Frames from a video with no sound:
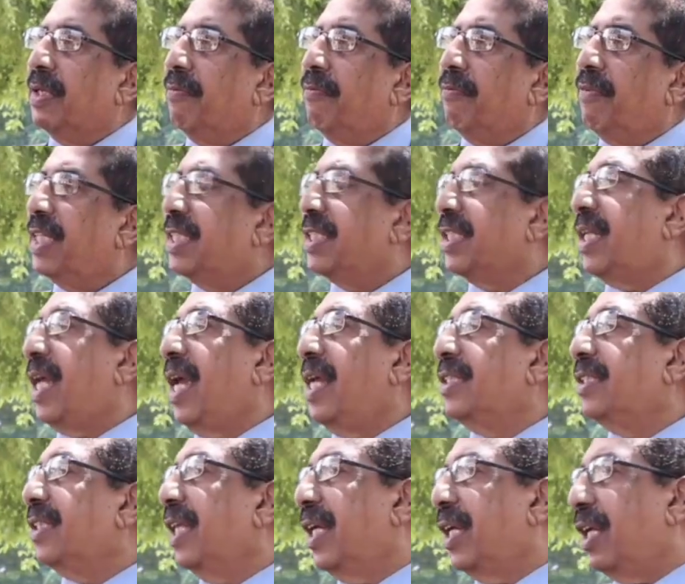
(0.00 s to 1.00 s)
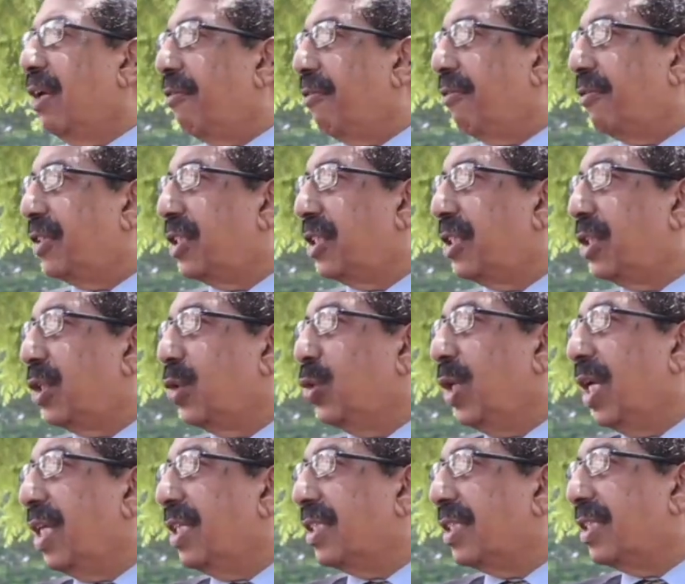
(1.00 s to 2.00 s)
And versatile set of
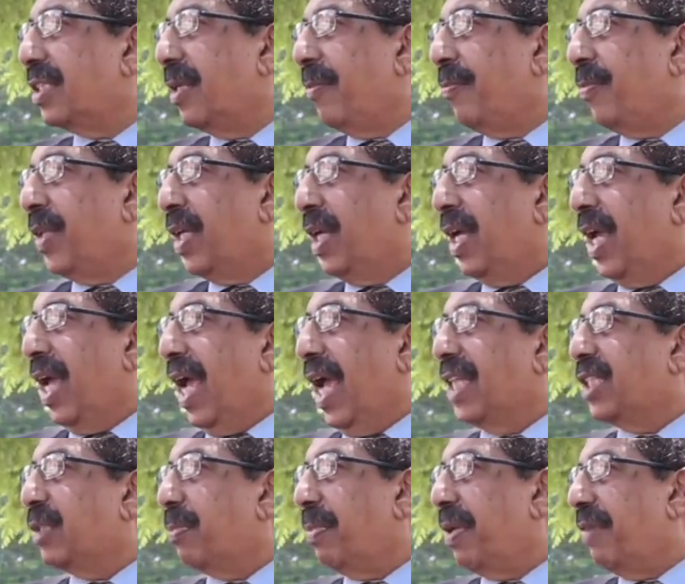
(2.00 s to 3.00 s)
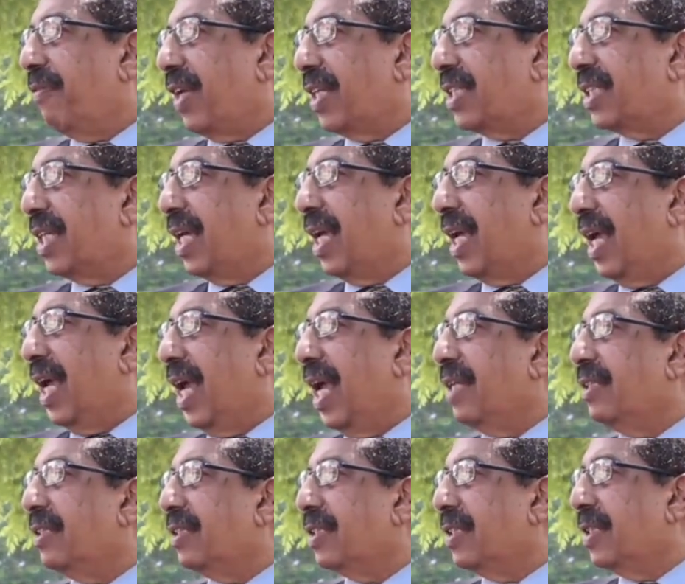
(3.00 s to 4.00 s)
students as critic
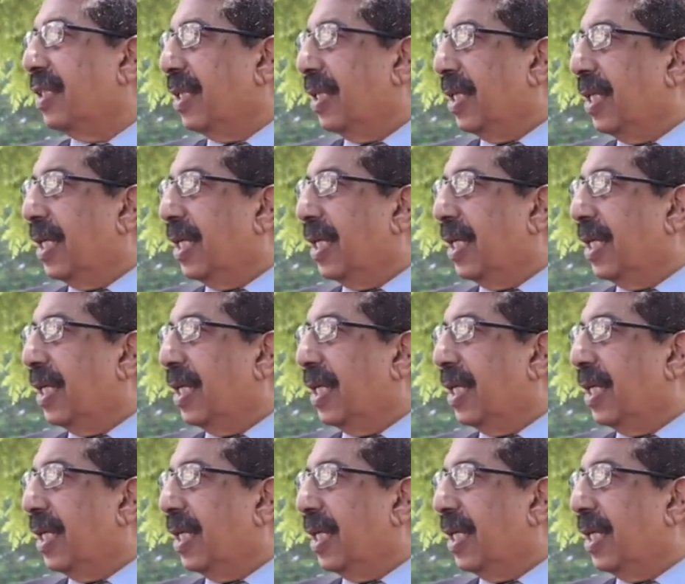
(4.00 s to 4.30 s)
and